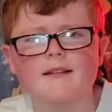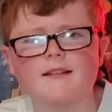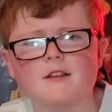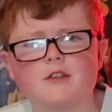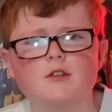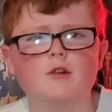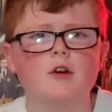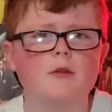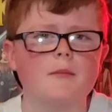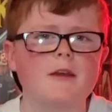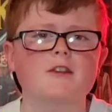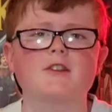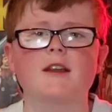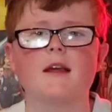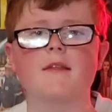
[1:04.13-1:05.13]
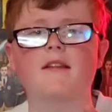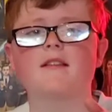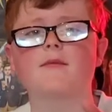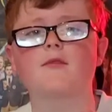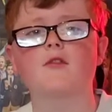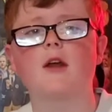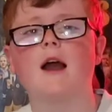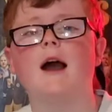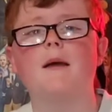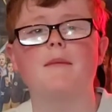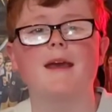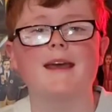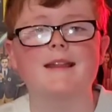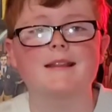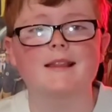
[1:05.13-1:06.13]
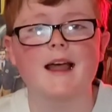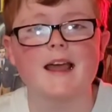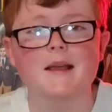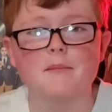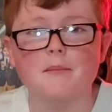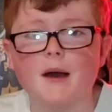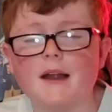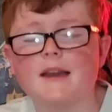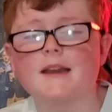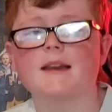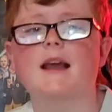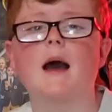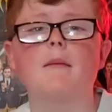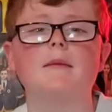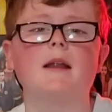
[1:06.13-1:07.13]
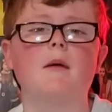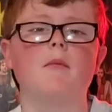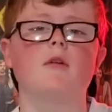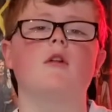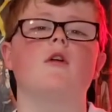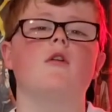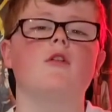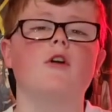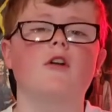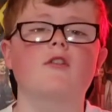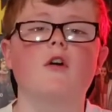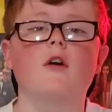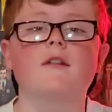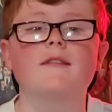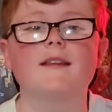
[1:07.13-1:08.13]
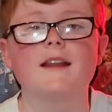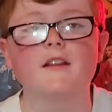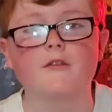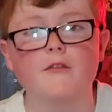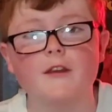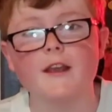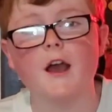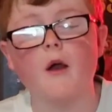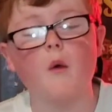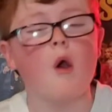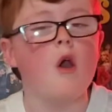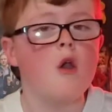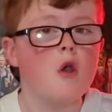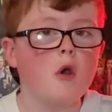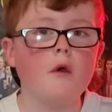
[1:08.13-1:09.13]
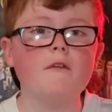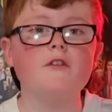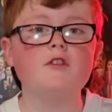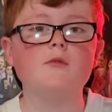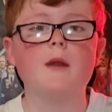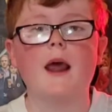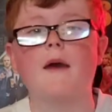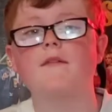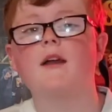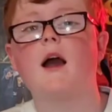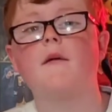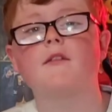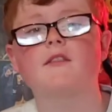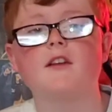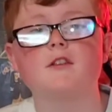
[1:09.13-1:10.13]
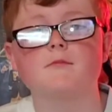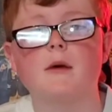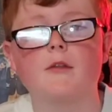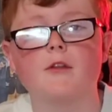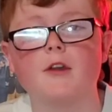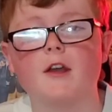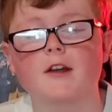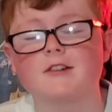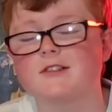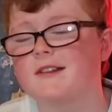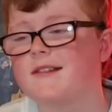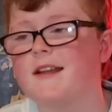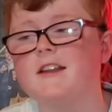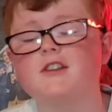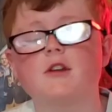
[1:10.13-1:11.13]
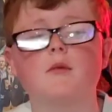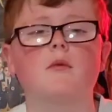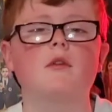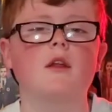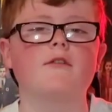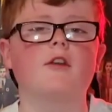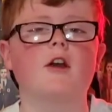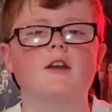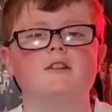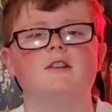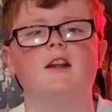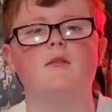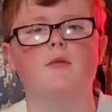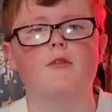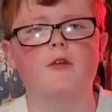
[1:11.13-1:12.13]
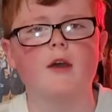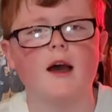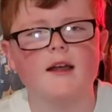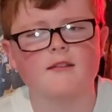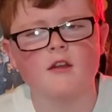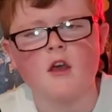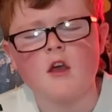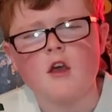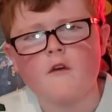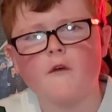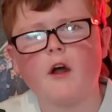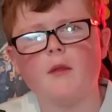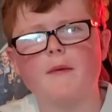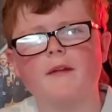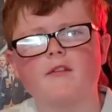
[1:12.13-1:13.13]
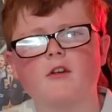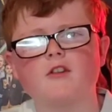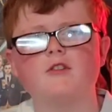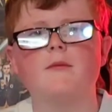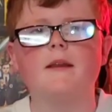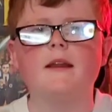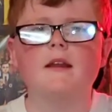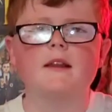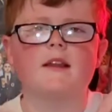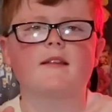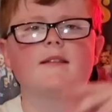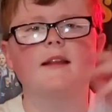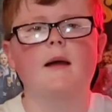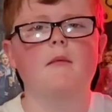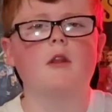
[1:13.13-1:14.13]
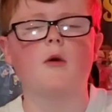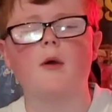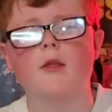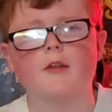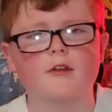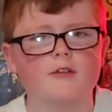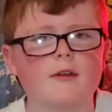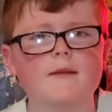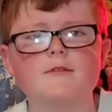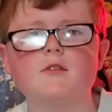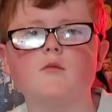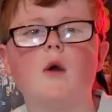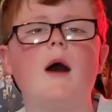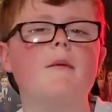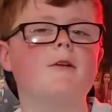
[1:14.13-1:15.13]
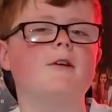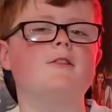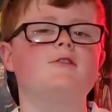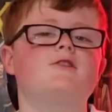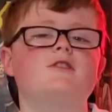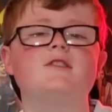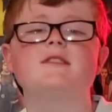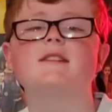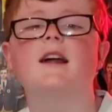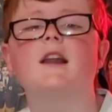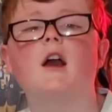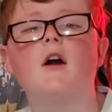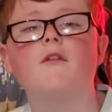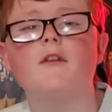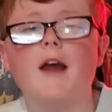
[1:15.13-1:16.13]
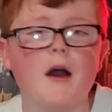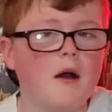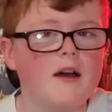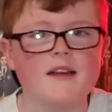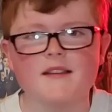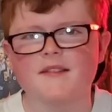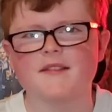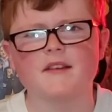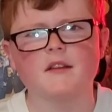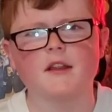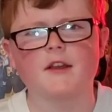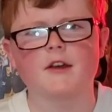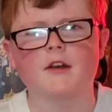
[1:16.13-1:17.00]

enjoyed. Make sure to hit that subscribe and like button. Comment down below your thoughts on today's video. Or if you just want to have a conversation about the New York Jets in general, love talking Jets with you guys. Follow me on social media. Links are down below in the description. Well, I'm your host, Judith, signing off for now. See you later.